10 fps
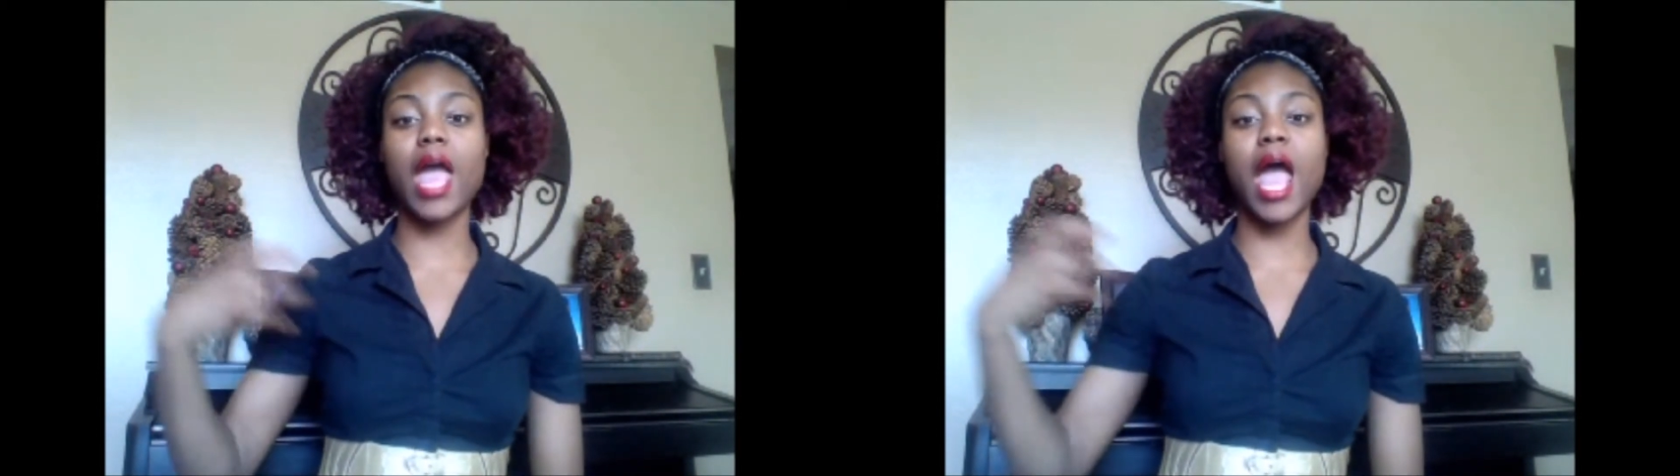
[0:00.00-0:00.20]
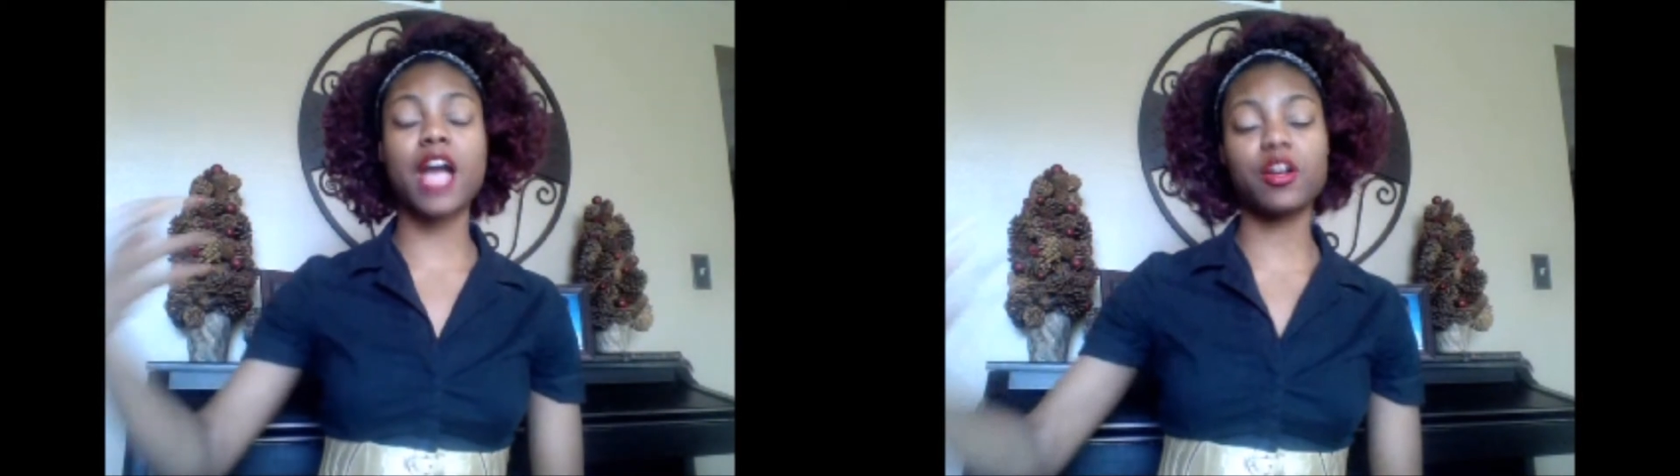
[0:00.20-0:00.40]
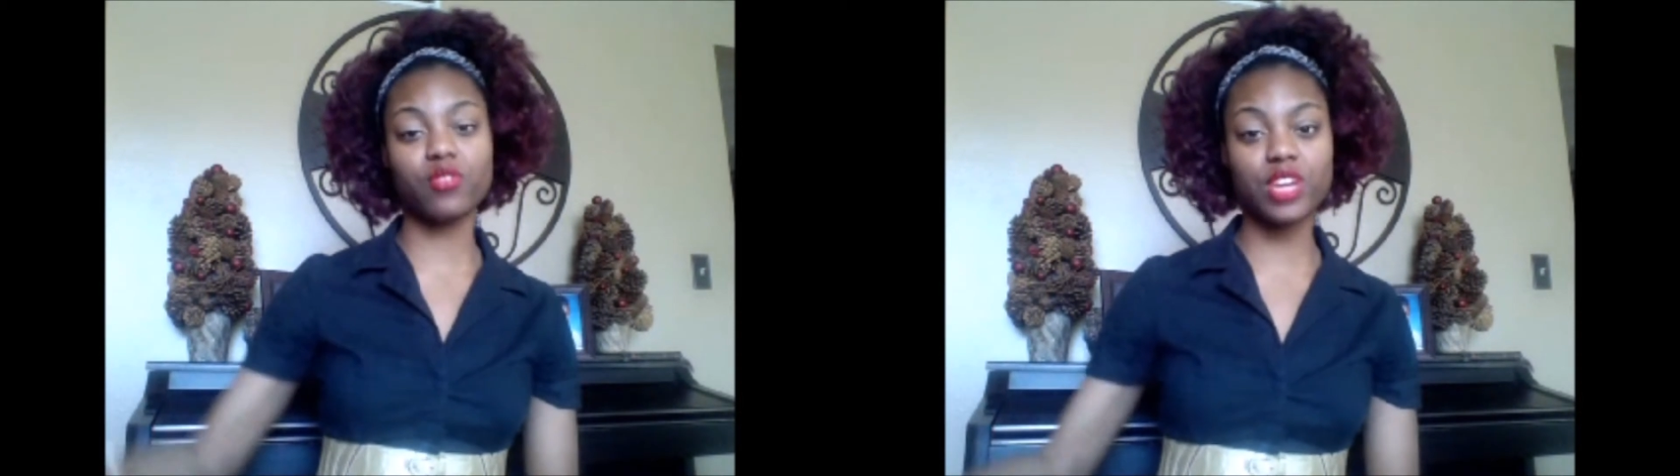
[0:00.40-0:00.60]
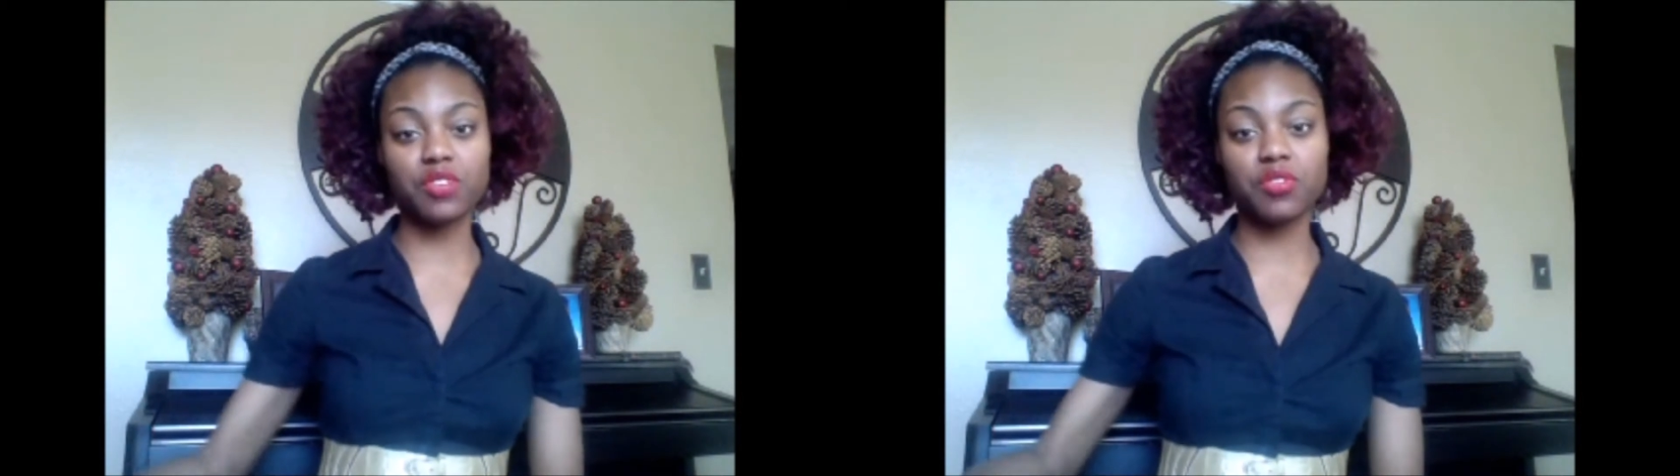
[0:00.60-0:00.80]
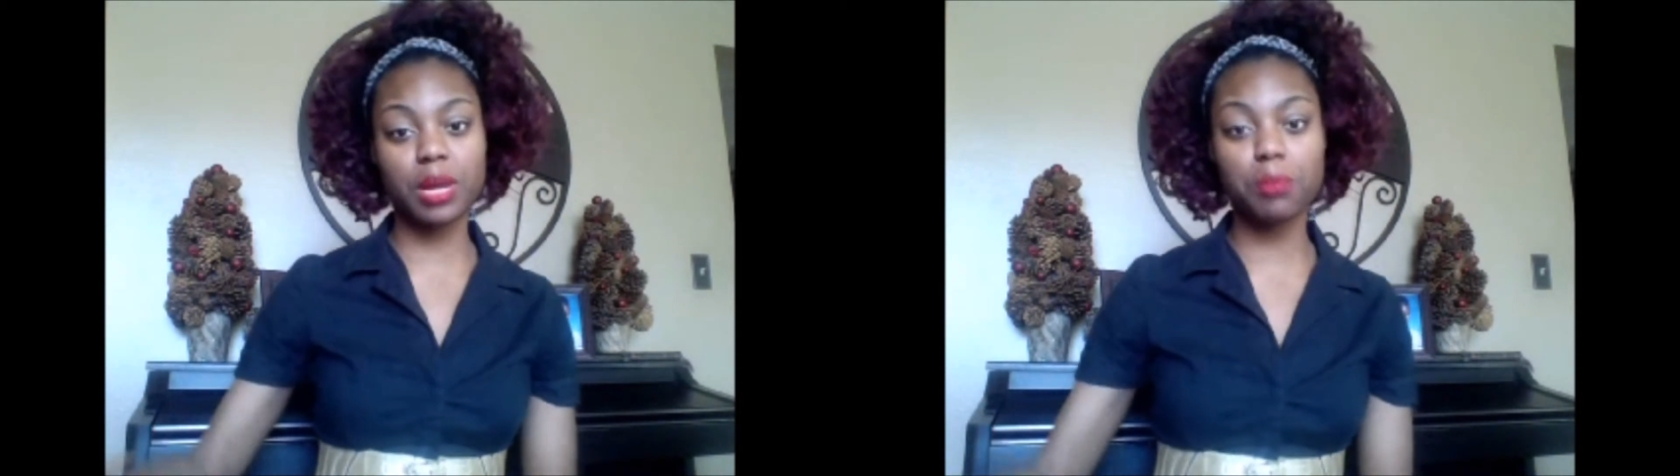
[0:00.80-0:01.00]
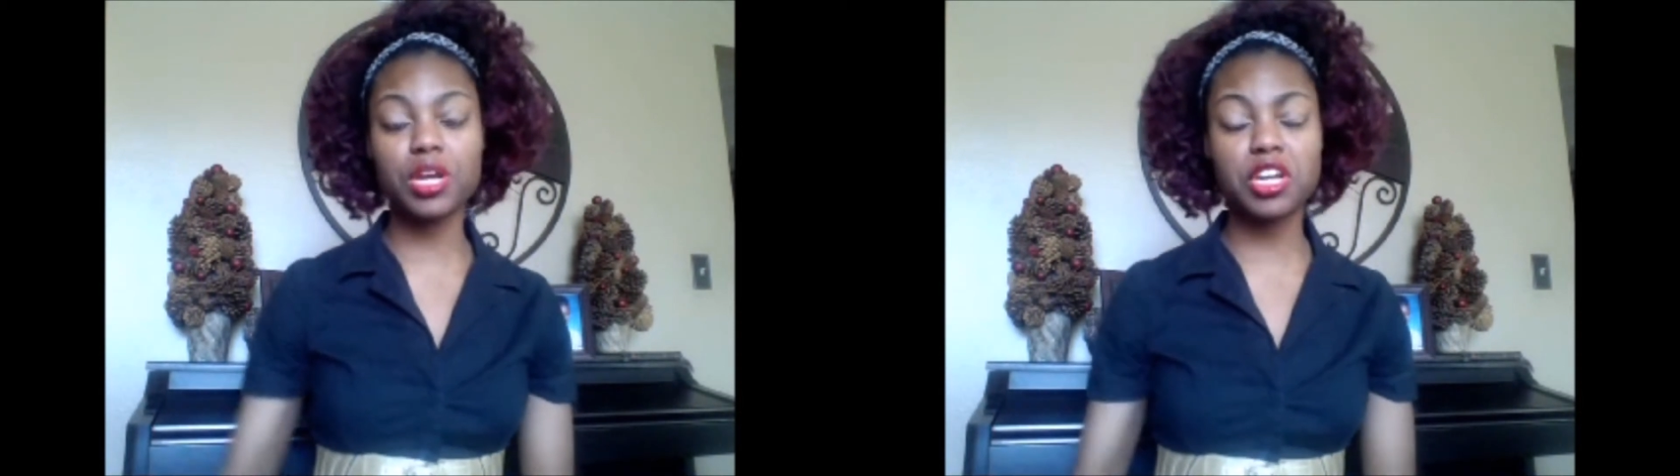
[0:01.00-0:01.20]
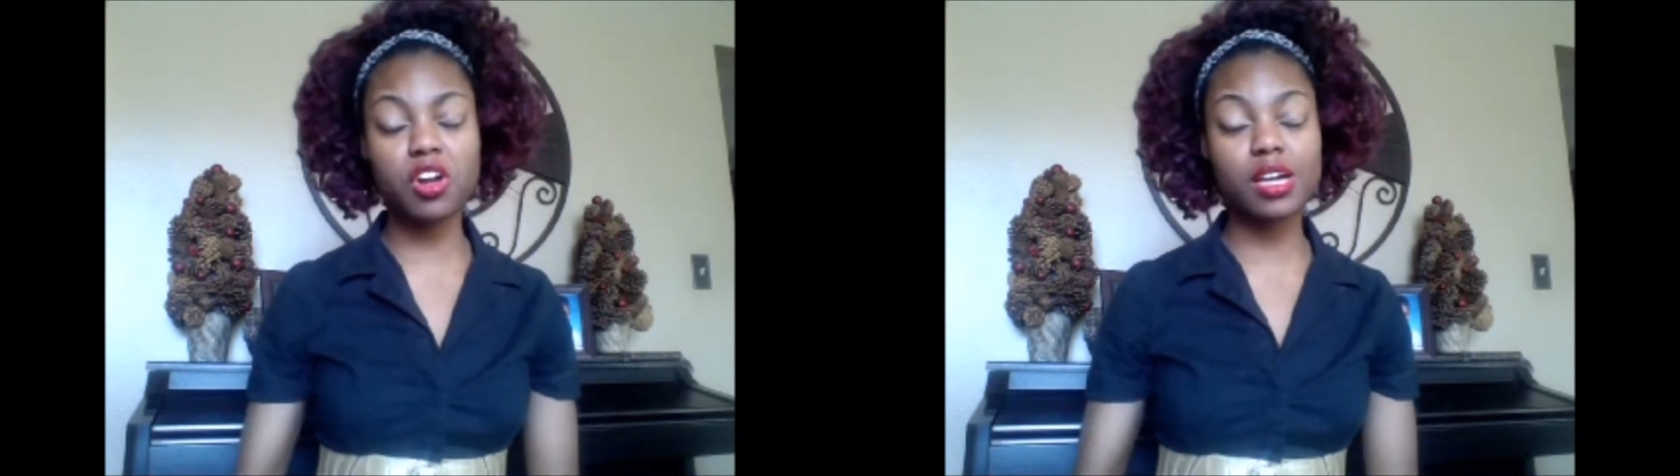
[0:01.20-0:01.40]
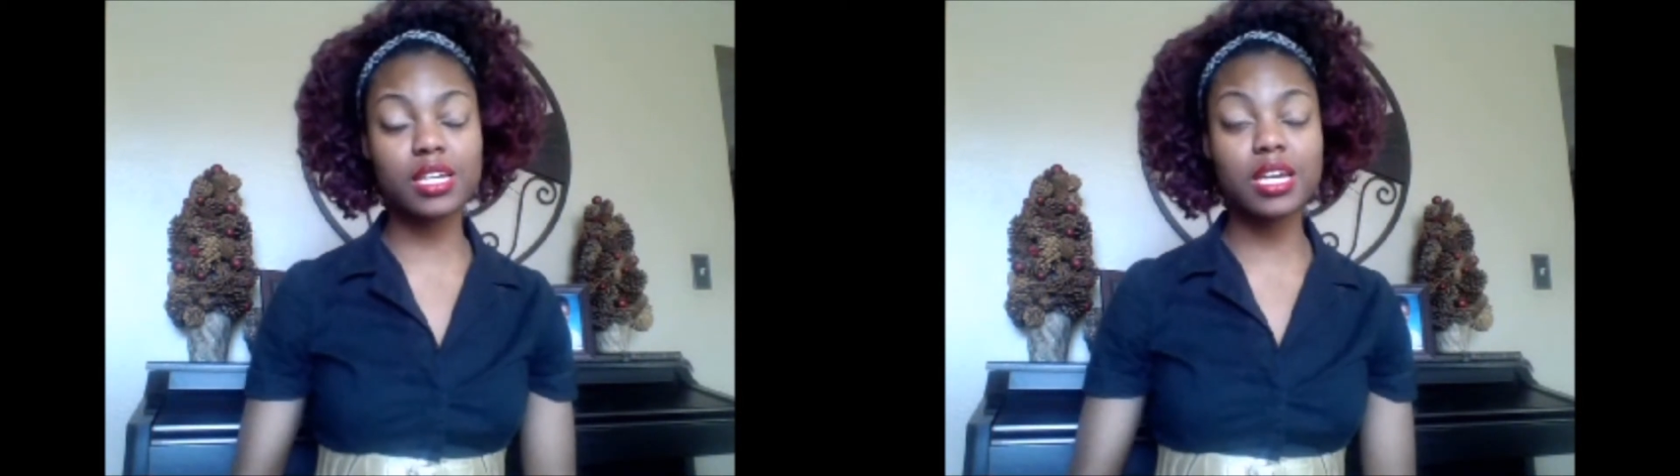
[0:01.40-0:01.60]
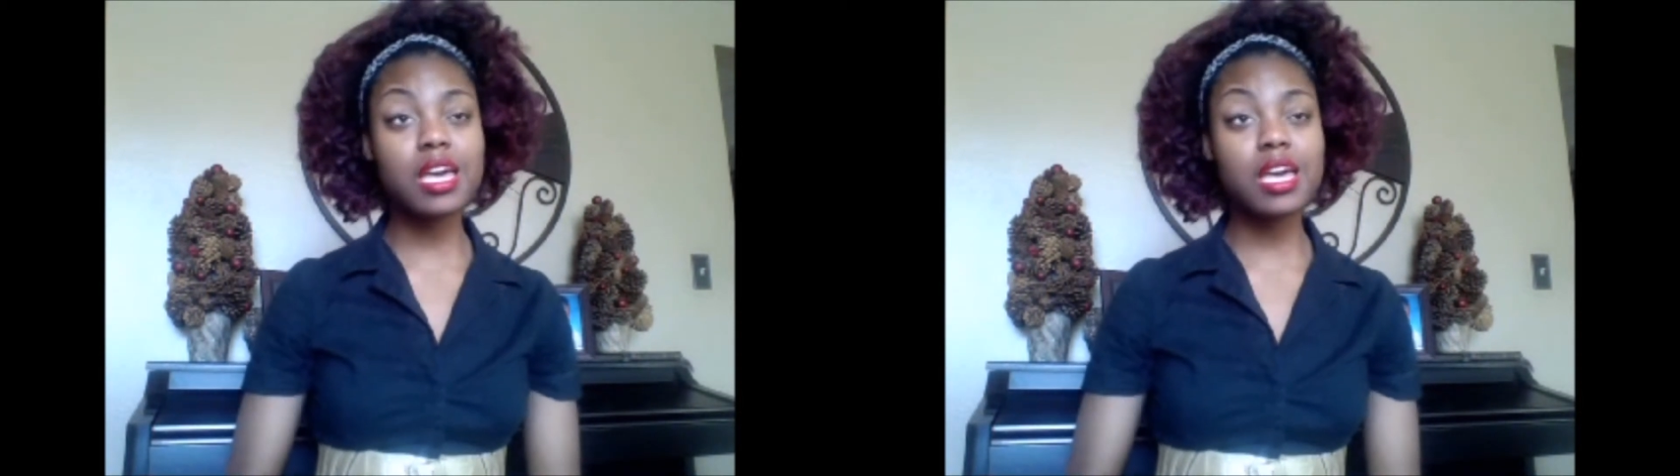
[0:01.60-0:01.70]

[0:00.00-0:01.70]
aggravated when I put it on.